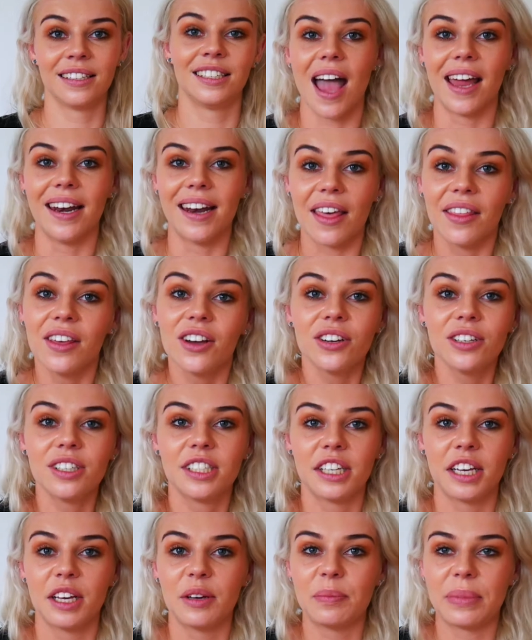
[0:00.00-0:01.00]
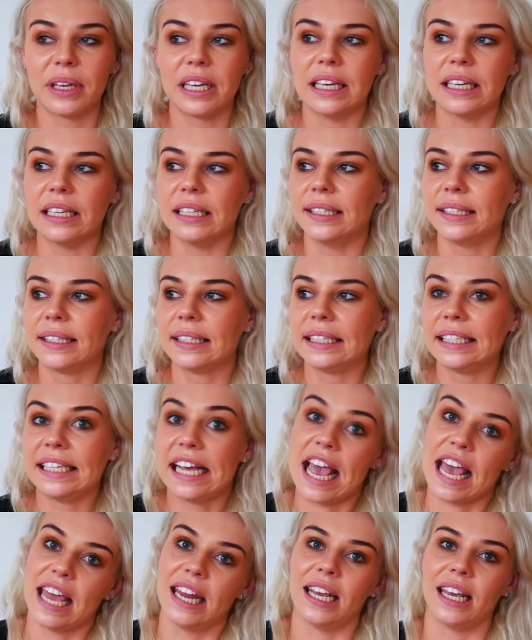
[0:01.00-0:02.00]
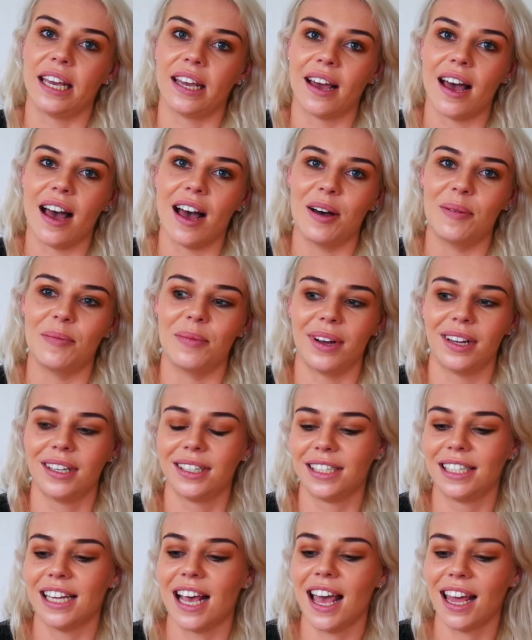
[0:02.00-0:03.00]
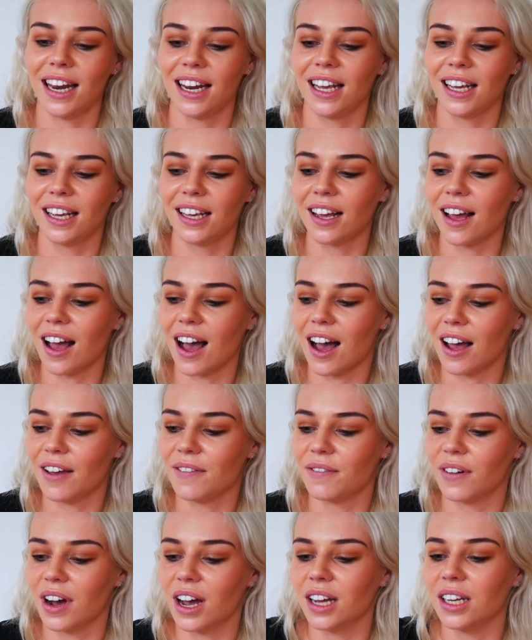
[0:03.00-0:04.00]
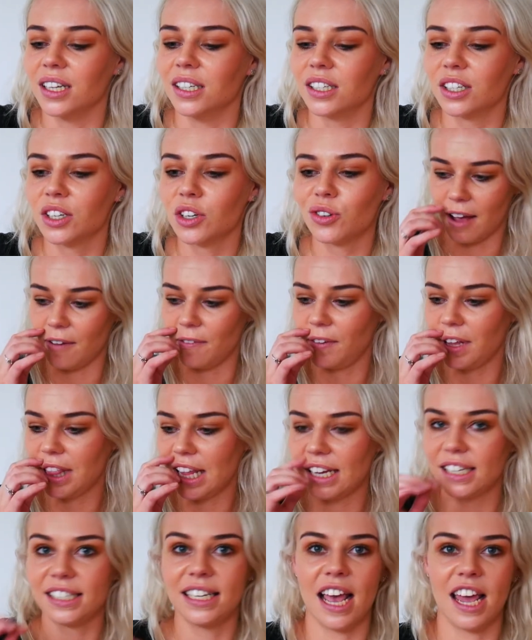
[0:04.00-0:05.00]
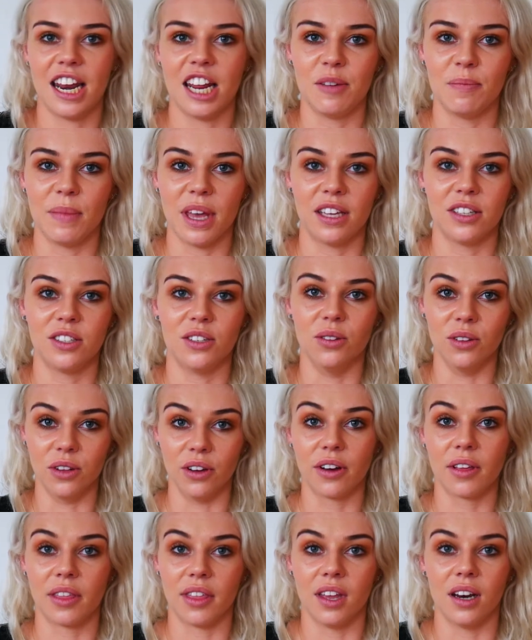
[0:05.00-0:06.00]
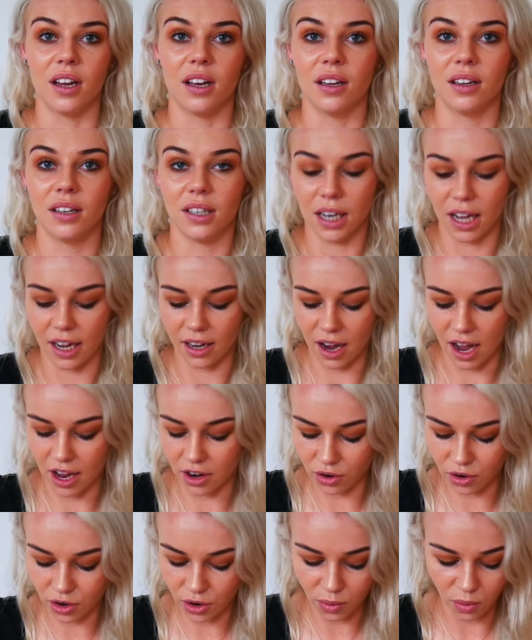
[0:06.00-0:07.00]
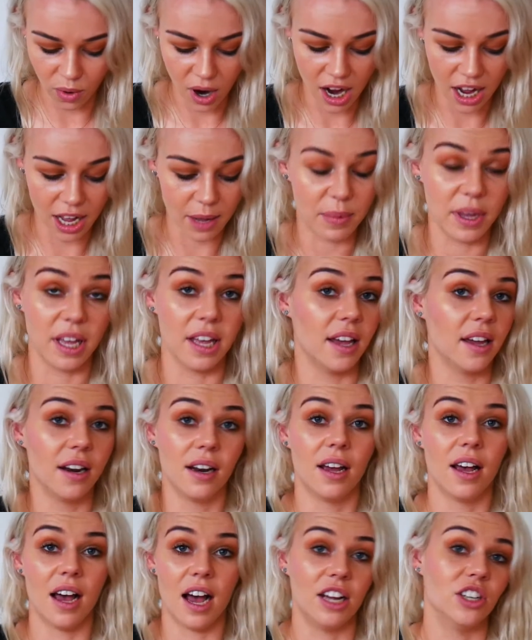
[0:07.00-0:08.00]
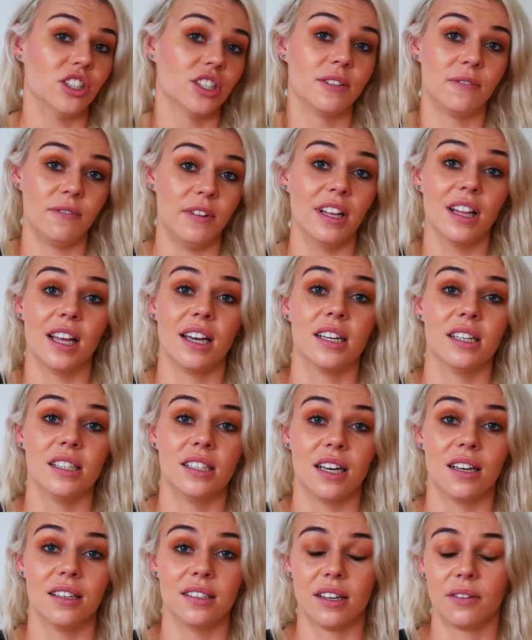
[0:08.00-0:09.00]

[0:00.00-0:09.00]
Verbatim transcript: Another good tip is tanning. Tanning, I feel like tanning makes you look thinner. Like, I don't know why, but I just feel like it does.